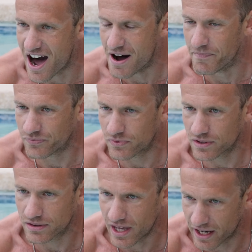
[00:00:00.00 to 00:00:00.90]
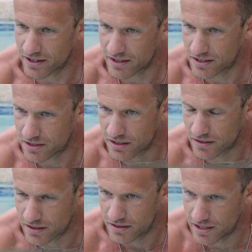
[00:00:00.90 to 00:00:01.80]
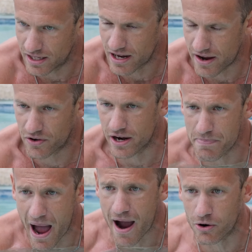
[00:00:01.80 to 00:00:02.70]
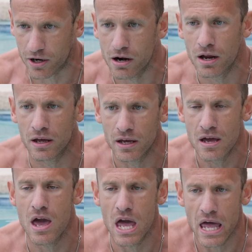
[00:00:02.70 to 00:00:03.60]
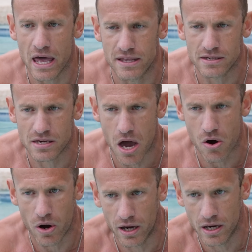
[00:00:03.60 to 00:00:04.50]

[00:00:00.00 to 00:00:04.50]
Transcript: um, that I didn't have great power. And so